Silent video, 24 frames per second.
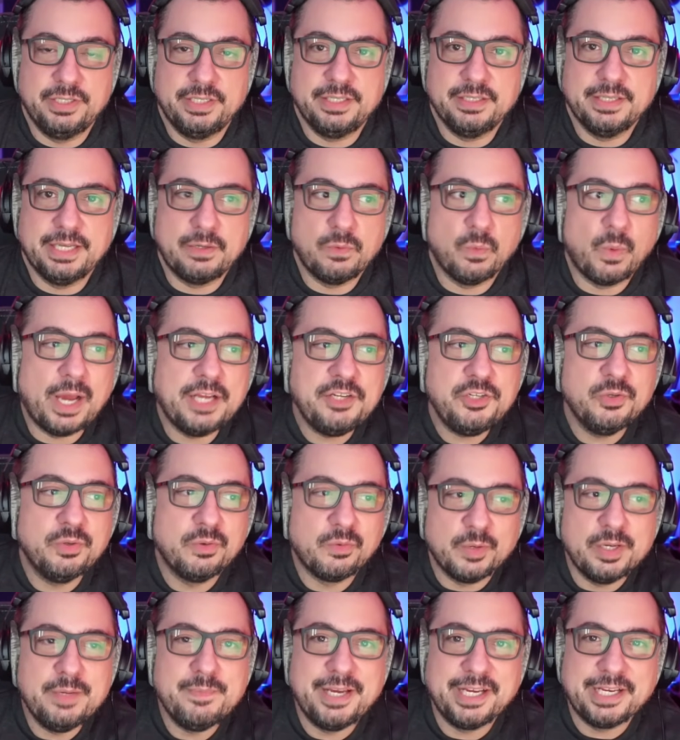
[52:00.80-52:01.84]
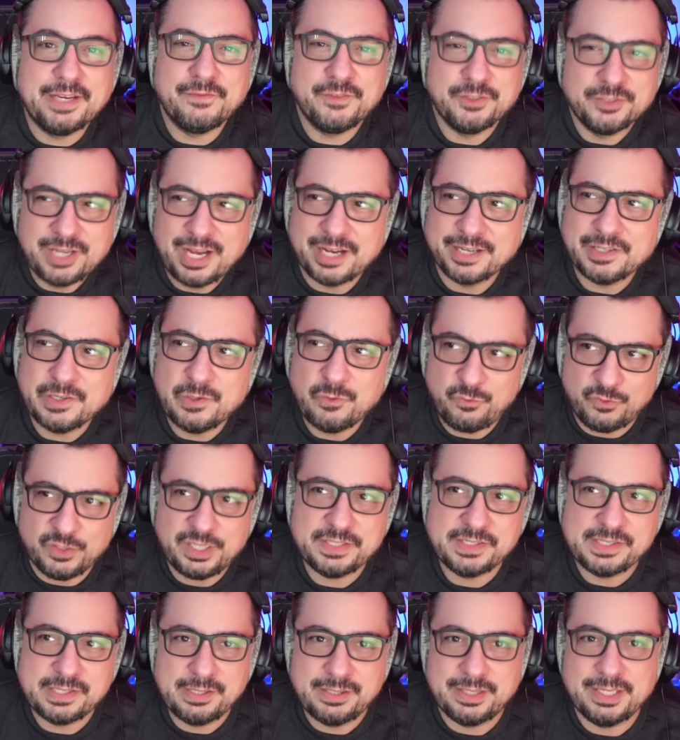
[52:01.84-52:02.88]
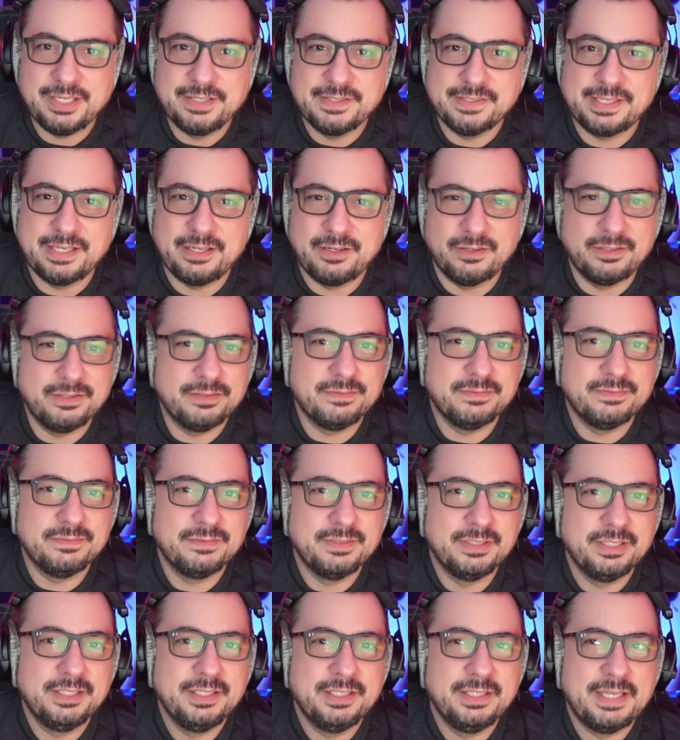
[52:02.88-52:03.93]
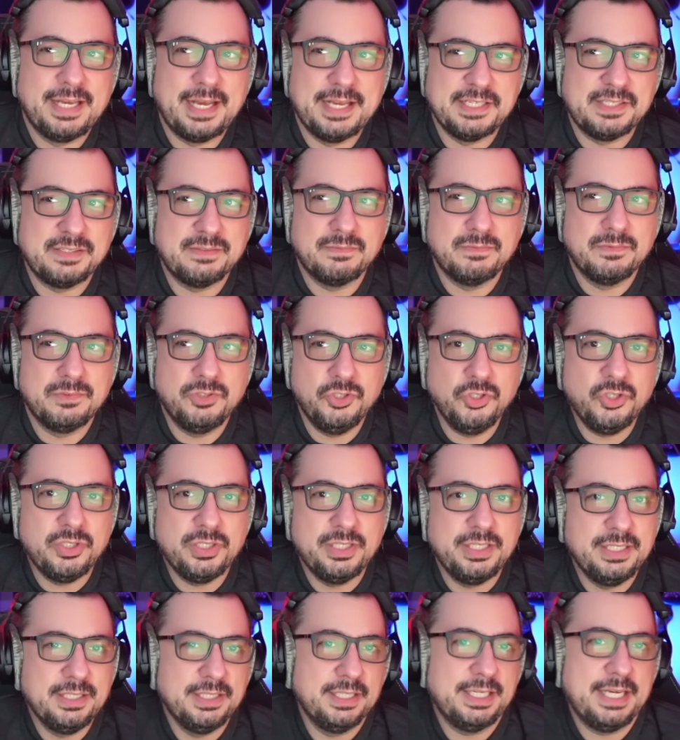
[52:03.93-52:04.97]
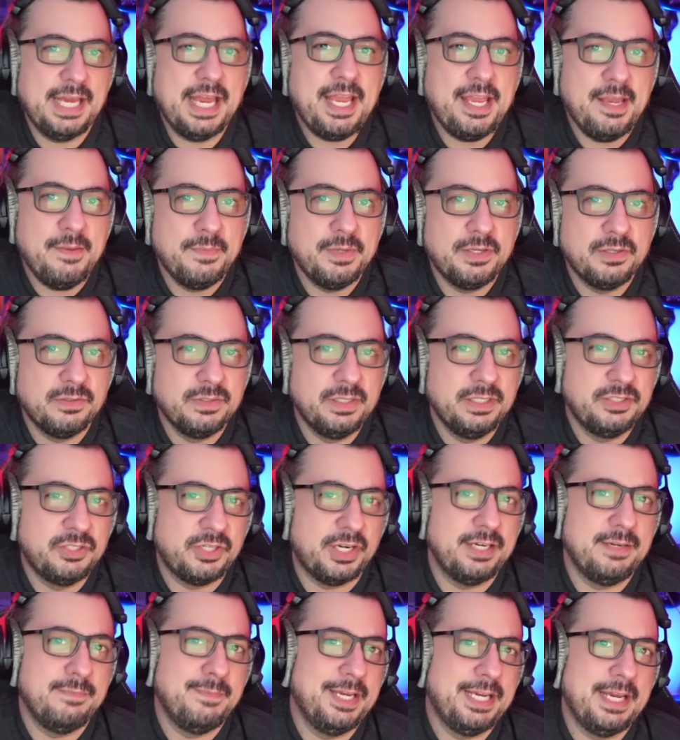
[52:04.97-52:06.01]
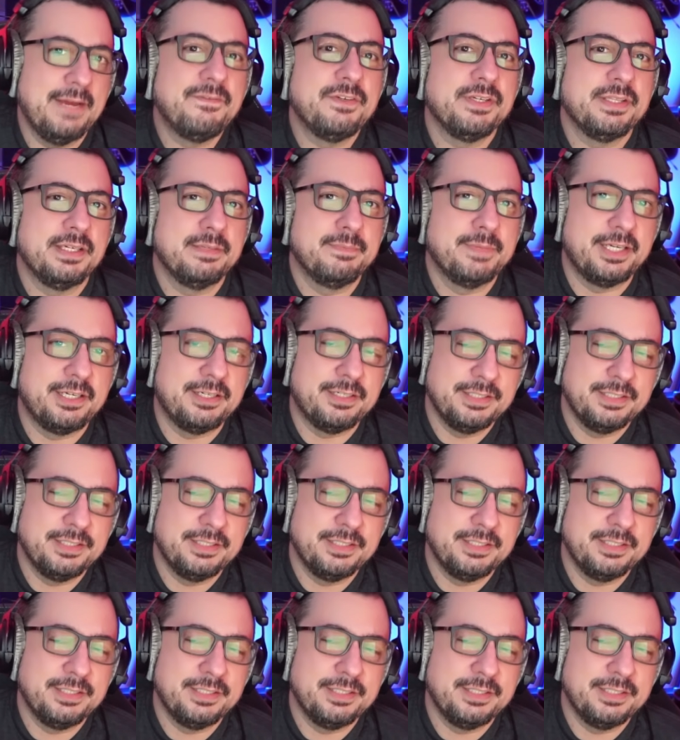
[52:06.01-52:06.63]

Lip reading: Like, why do a remake if you're not going to fix the things that aren't as good in the game and try to make everything better?